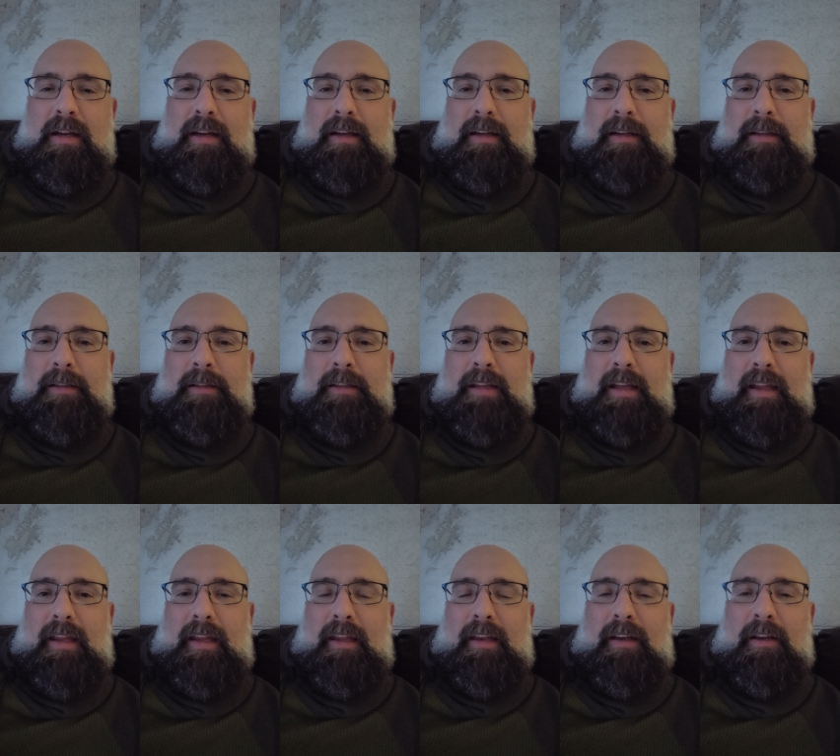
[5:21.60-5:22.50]
Uh,
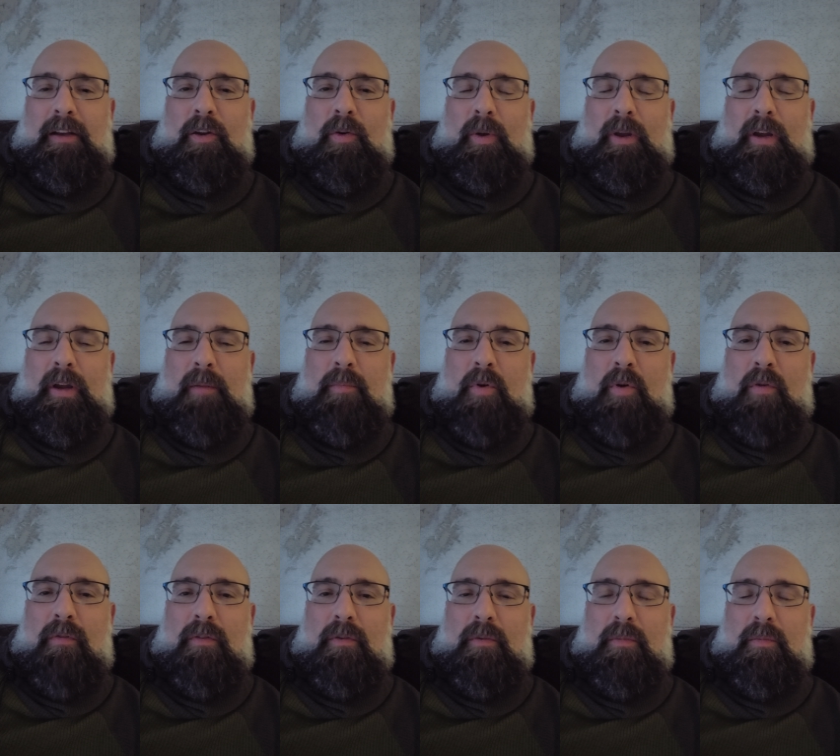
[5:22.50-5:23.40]
and going up
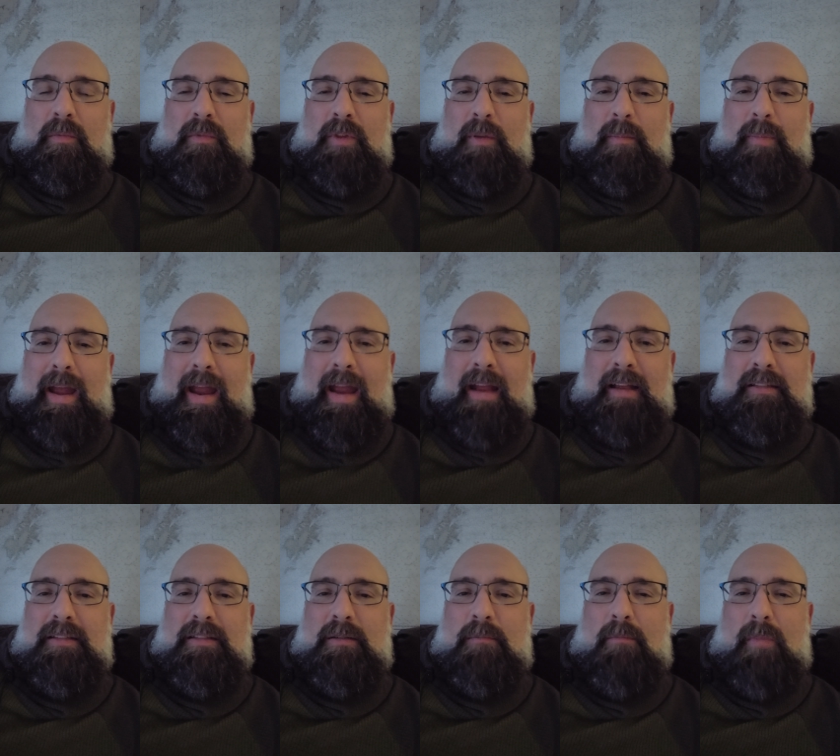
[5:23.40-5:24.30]
over the
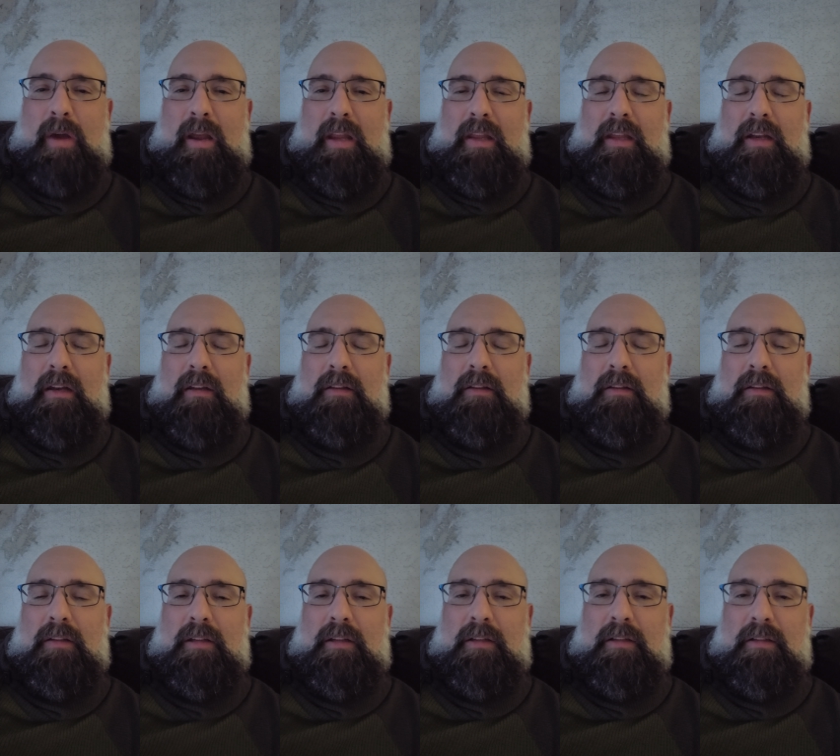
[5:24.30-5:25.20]
pass, it might get a
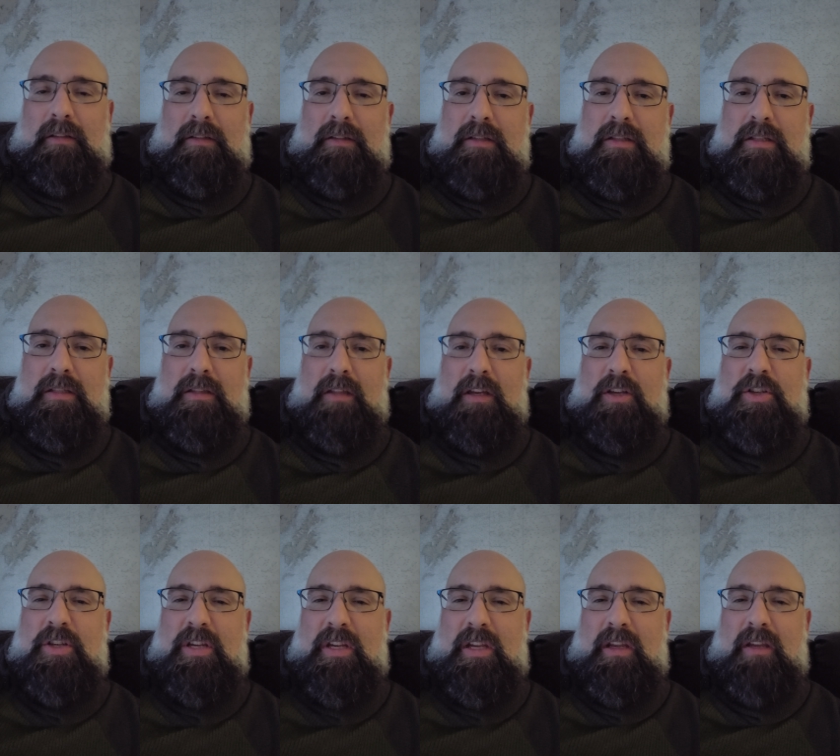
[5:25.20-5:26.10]
little
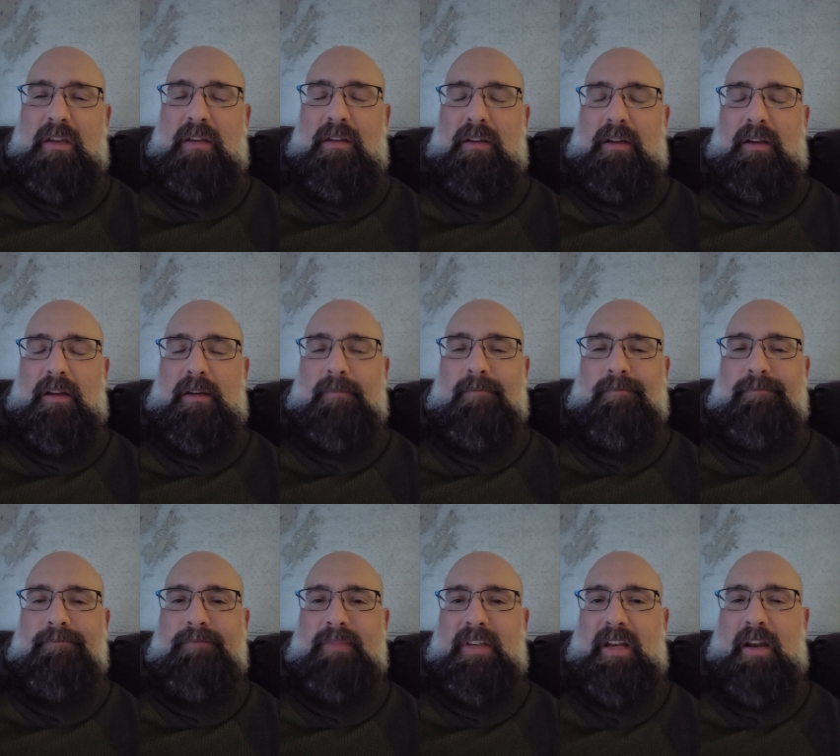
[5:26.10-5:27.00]
slushy. Um,
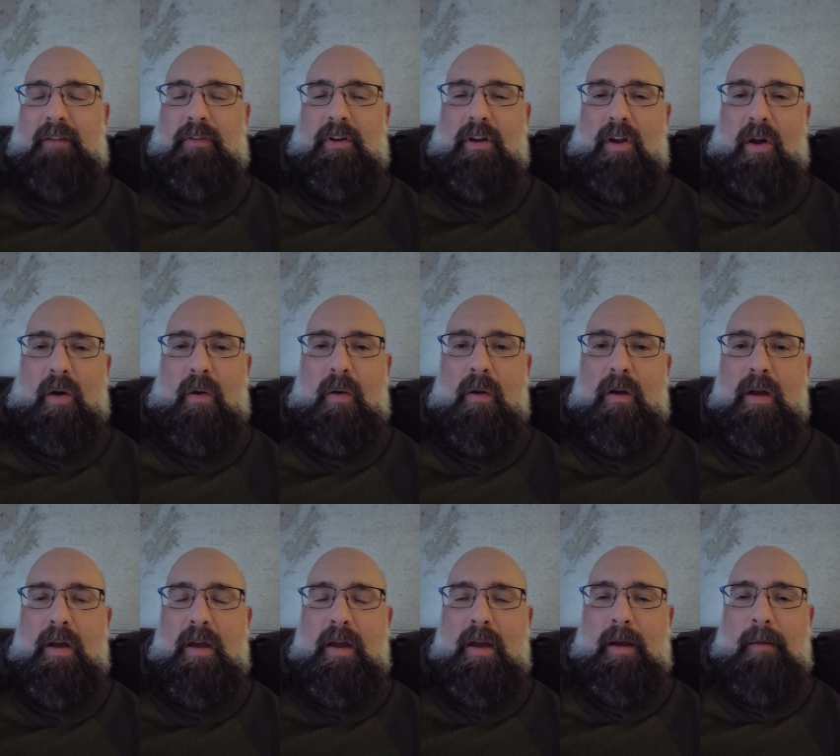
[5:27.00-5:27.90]
you never know,
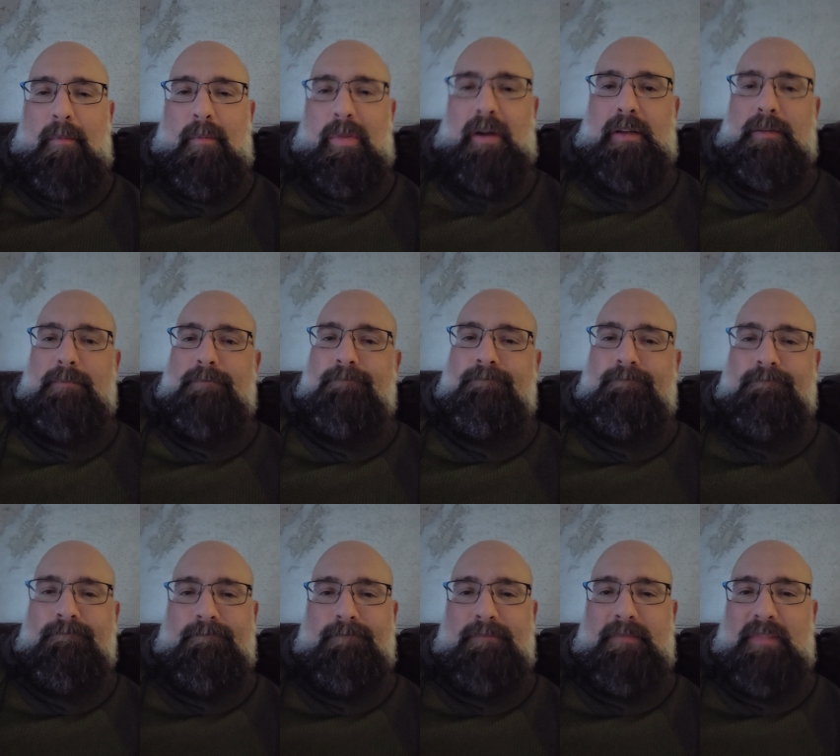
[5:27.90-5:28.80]
but
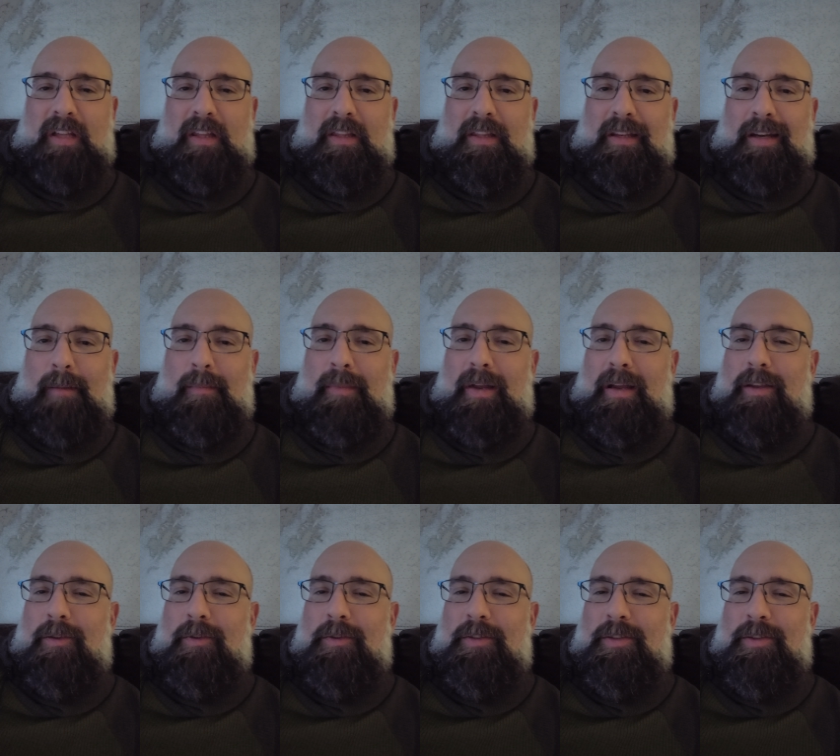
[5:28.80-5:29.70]
nothing I'm
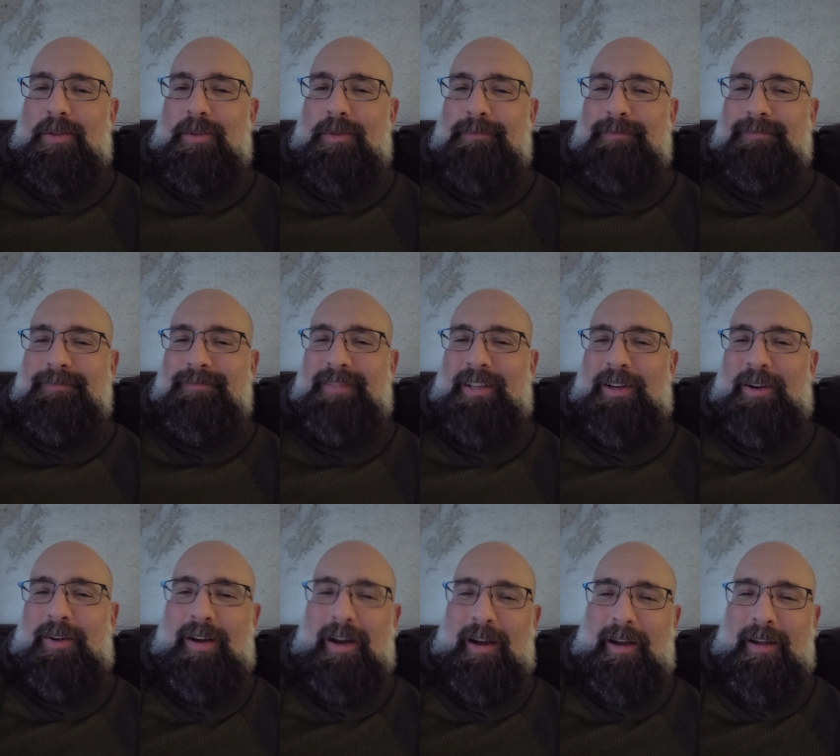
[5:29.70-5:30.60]
not used to. You
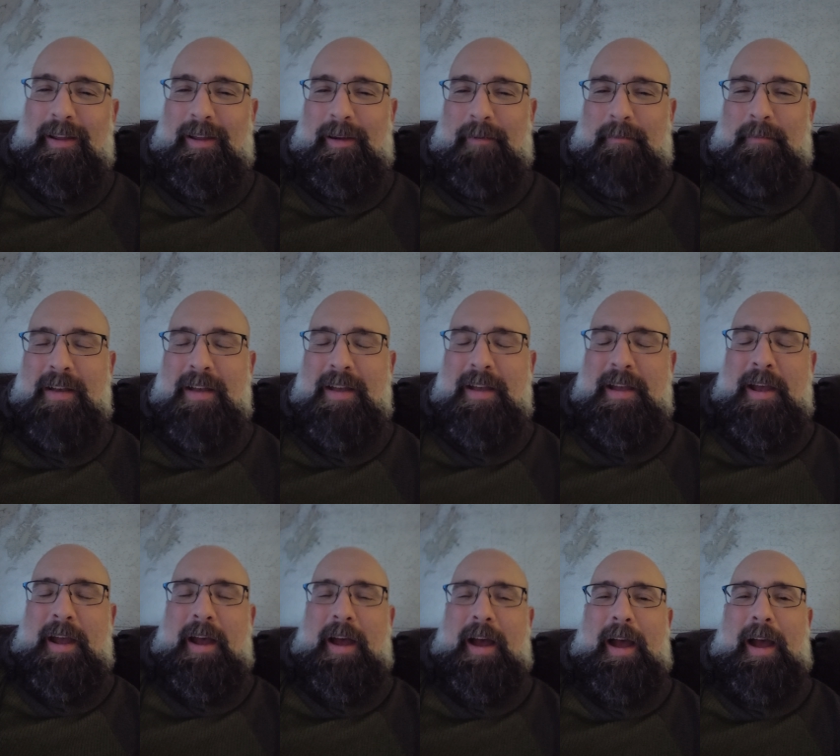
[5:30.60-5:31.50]
know I am.
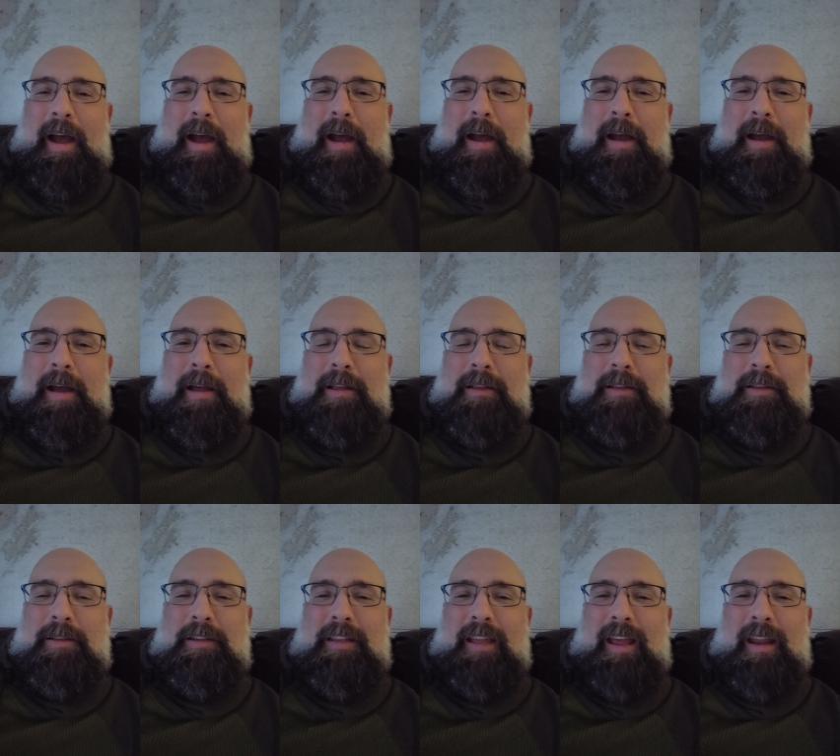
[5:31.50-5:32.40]
Uh,
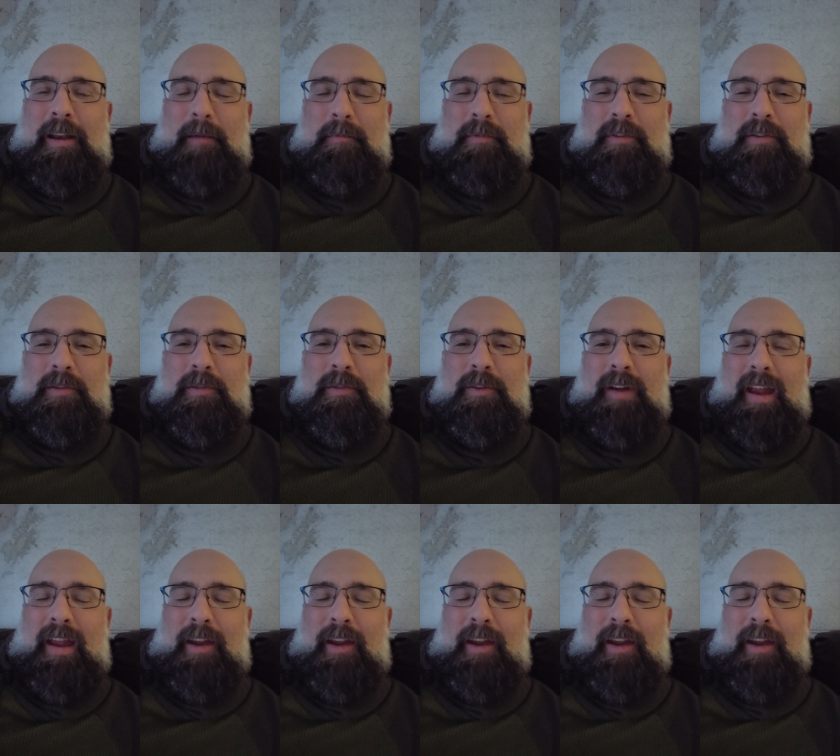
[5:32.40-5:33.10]
heading up to